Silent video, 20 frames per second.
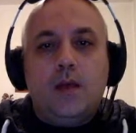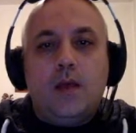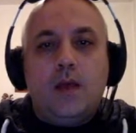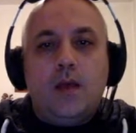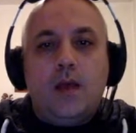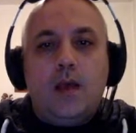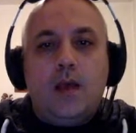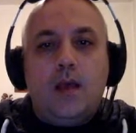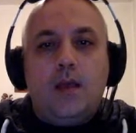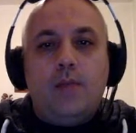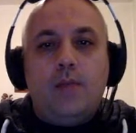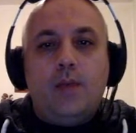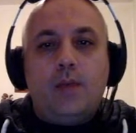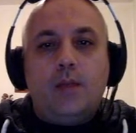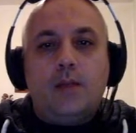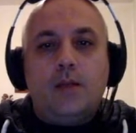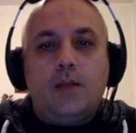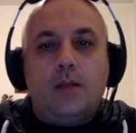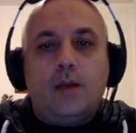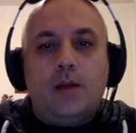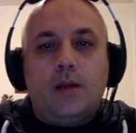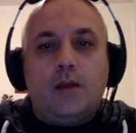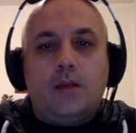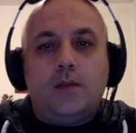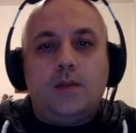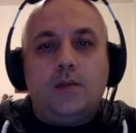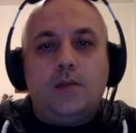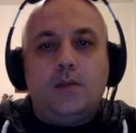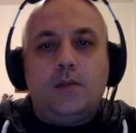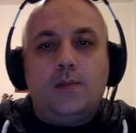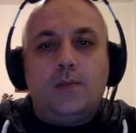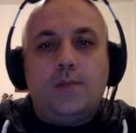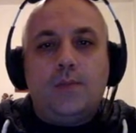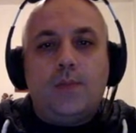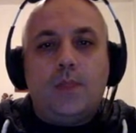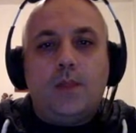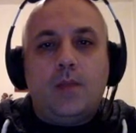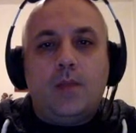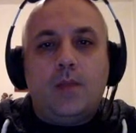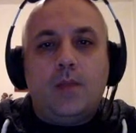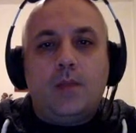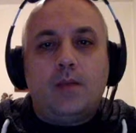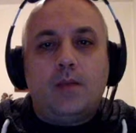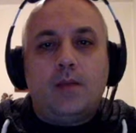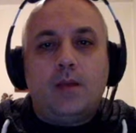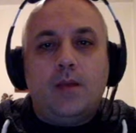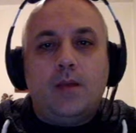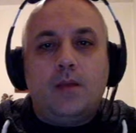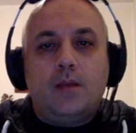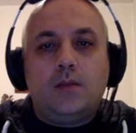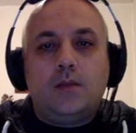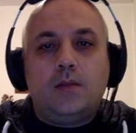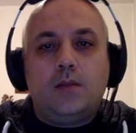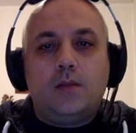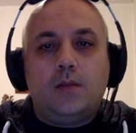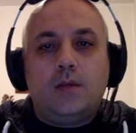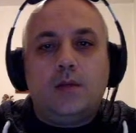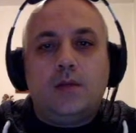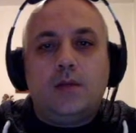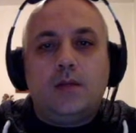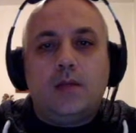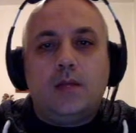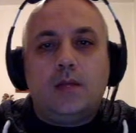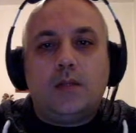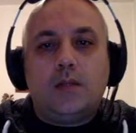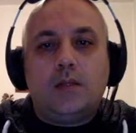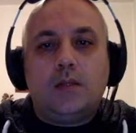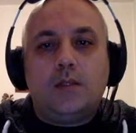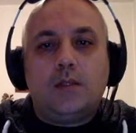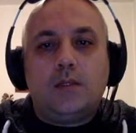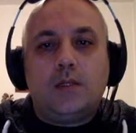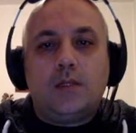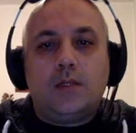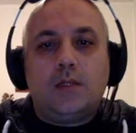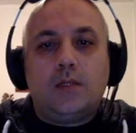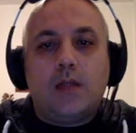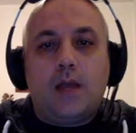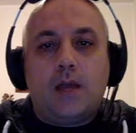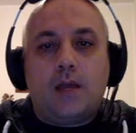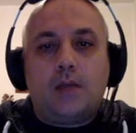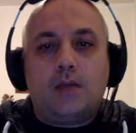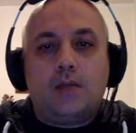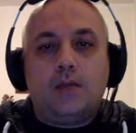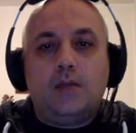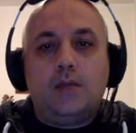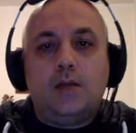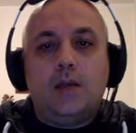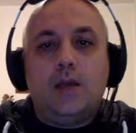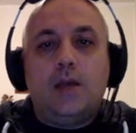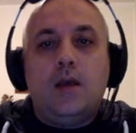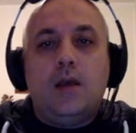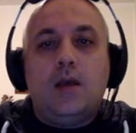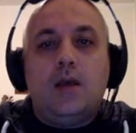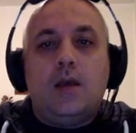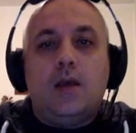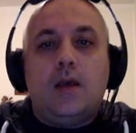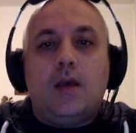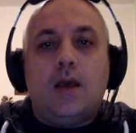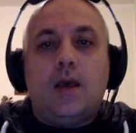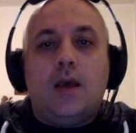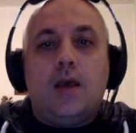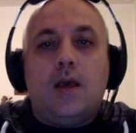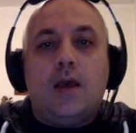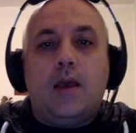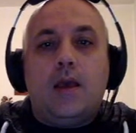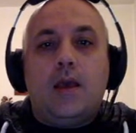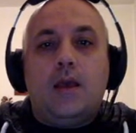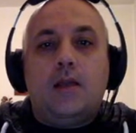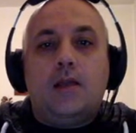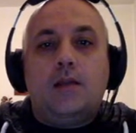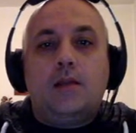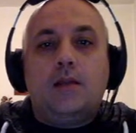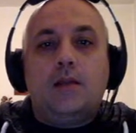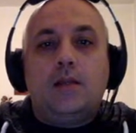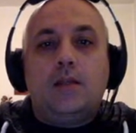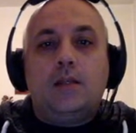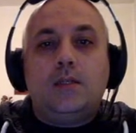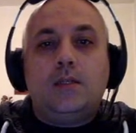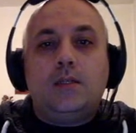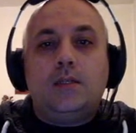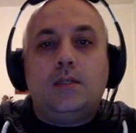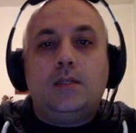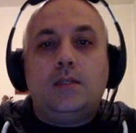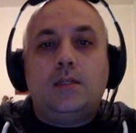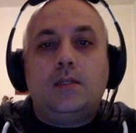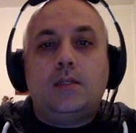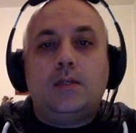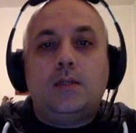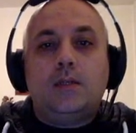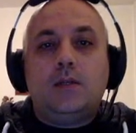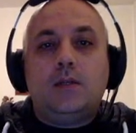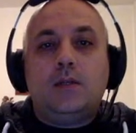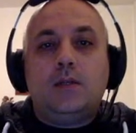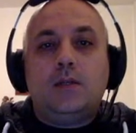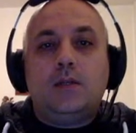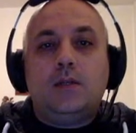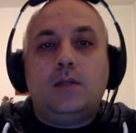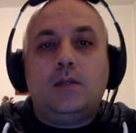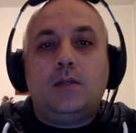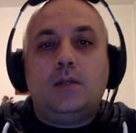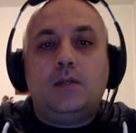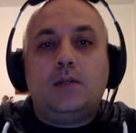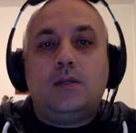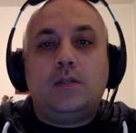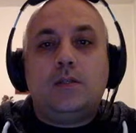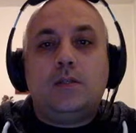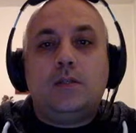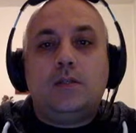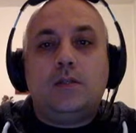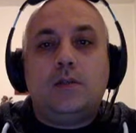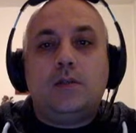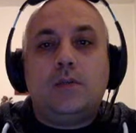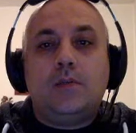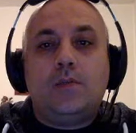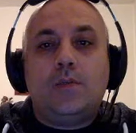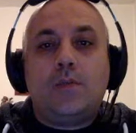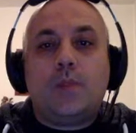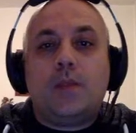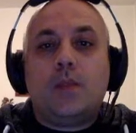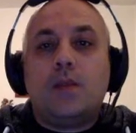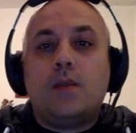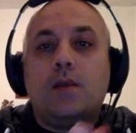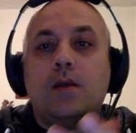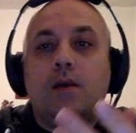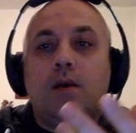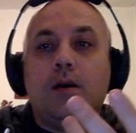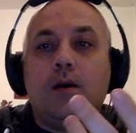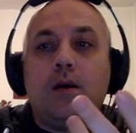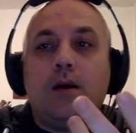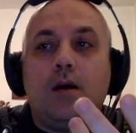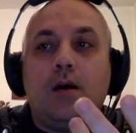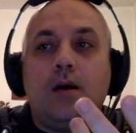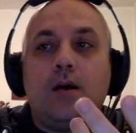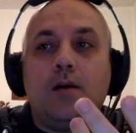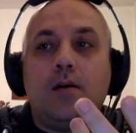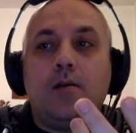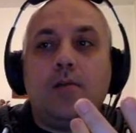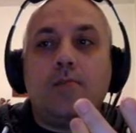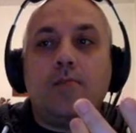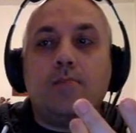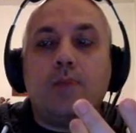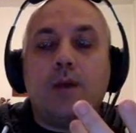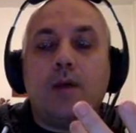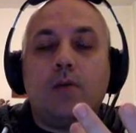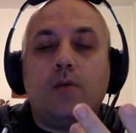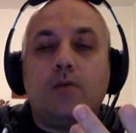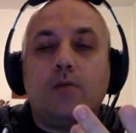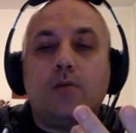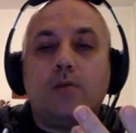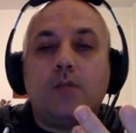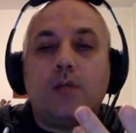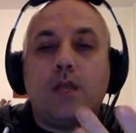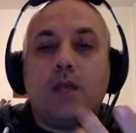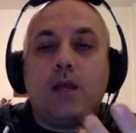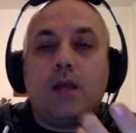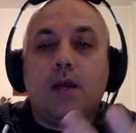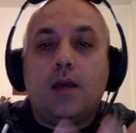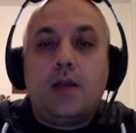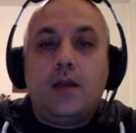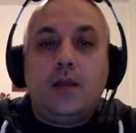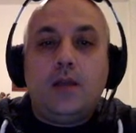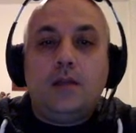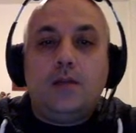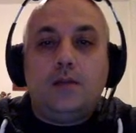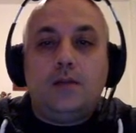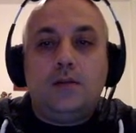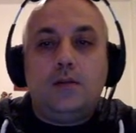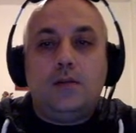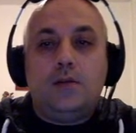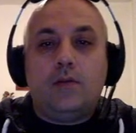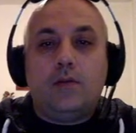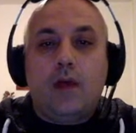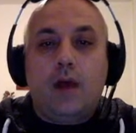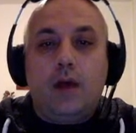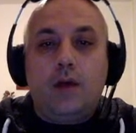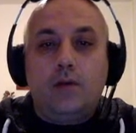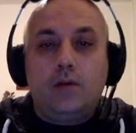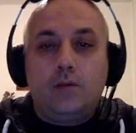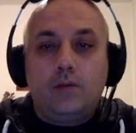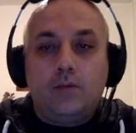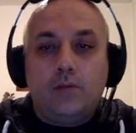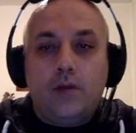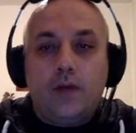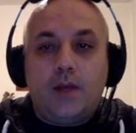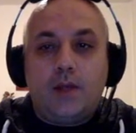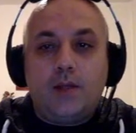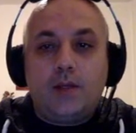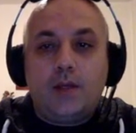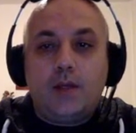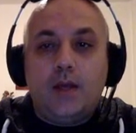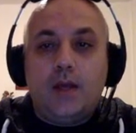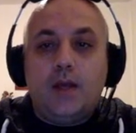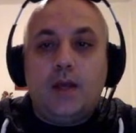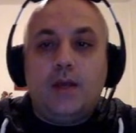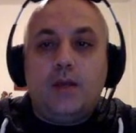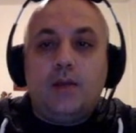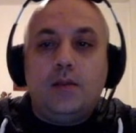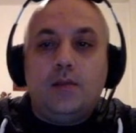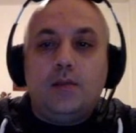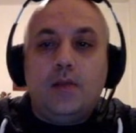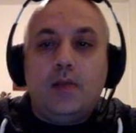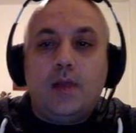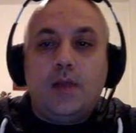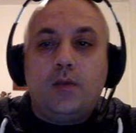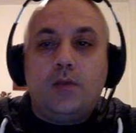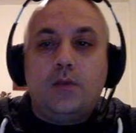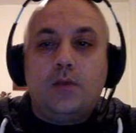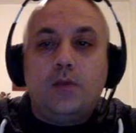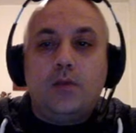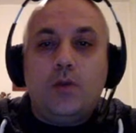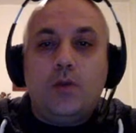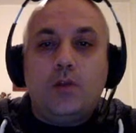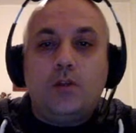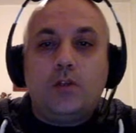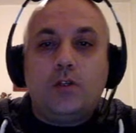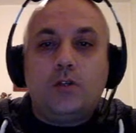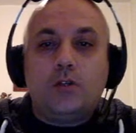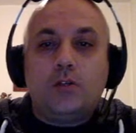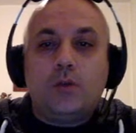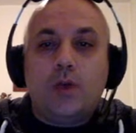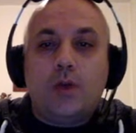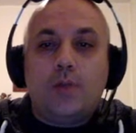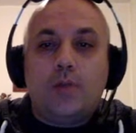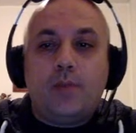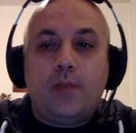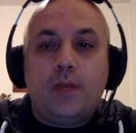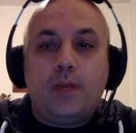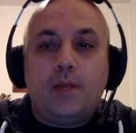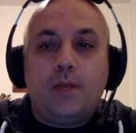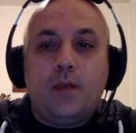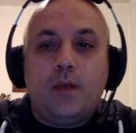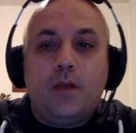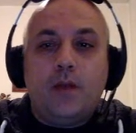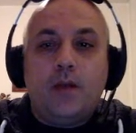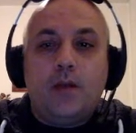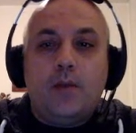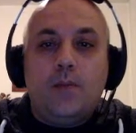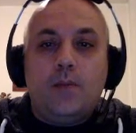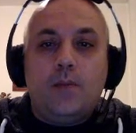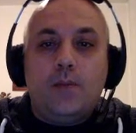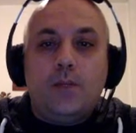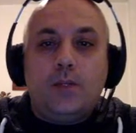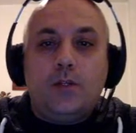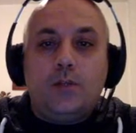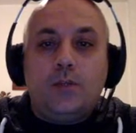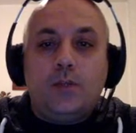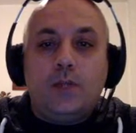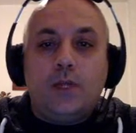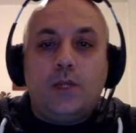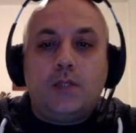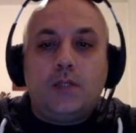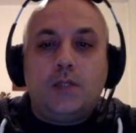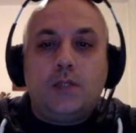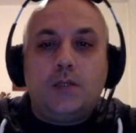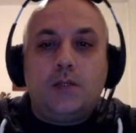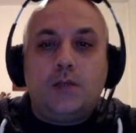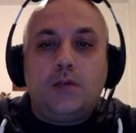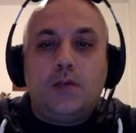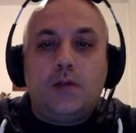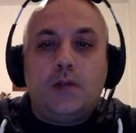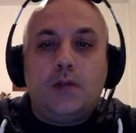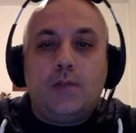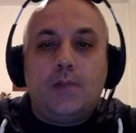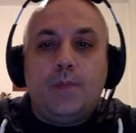and by the knight, by the knight uh, that is attacked. And this is, um, how to say, a hint of how to find the winning continuation. So I played bishop takes c three,